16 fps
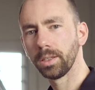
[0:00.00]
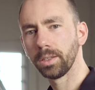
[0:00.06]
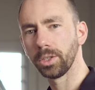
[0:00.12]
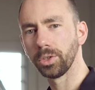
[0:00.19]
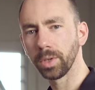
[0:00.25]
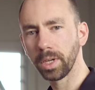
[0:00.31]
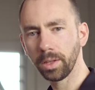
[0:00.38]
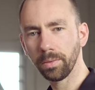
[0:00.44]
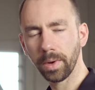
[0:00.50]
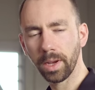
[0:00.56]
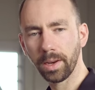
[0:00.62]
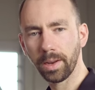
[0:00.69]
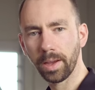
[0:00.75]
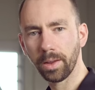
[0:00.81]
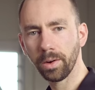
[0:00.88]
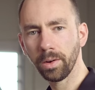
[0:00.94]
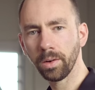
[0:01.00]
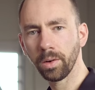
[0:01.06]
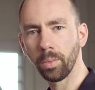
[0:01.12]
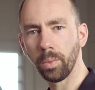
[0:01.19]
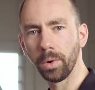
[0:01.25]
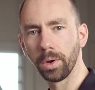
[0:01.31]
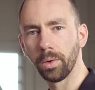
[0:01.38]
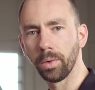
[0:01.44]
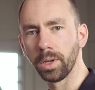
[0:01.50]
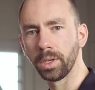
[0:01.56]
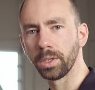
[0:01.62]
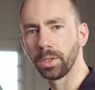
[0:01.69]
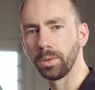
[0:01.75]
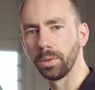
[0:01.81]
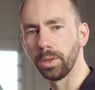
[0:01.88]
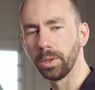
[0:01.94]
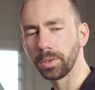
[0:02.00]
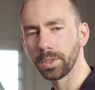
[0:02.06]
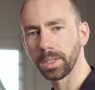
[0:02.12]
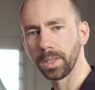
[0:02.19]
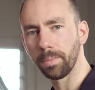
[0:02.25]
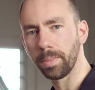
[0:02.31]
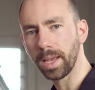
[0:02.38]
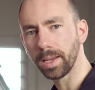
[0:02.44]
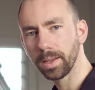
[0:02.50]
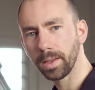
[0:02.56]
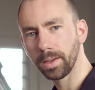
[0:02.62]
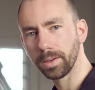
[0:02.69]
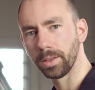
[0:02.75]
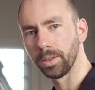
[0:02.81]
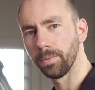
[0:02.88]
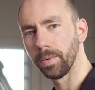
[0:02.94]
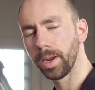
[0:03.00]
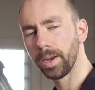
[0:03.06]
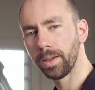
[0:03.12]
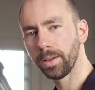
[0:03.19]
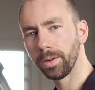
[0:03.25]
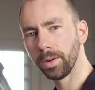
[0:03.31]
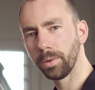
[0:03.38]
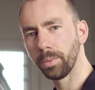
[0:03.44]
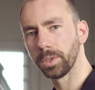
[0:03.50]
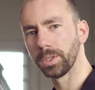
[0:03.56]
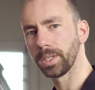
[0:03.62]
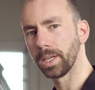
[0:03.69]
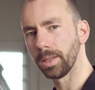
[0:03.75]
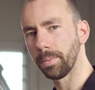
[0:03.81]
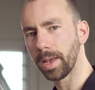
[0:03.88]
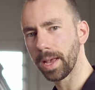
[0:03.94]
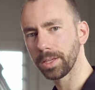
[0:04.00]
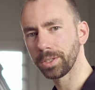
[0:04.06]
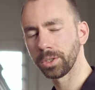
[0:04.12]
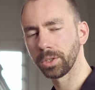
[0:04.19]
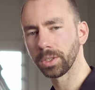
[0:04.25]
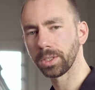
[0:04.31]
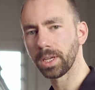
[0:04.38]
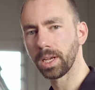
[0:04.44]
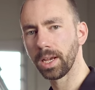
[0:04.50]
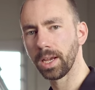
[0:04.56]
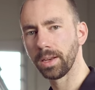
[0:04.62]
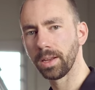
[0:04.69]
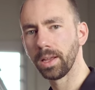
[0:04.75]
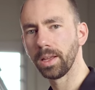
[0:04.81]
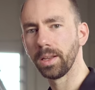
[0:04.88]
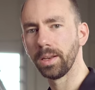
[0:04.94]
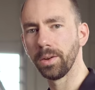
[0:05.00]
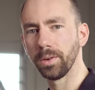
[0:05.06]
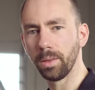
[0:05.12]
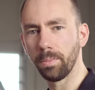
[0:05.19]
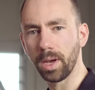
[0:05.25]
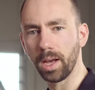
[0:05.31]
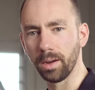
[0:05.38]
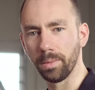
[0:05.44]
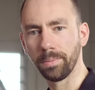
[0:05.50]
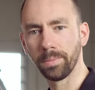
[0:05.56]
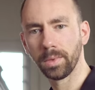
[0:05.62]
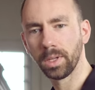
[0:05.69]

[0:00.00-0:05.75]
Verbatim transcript: To drain the radiator, we're going to loosen the petcock on the radiator, which is on the passenger side near the bottom,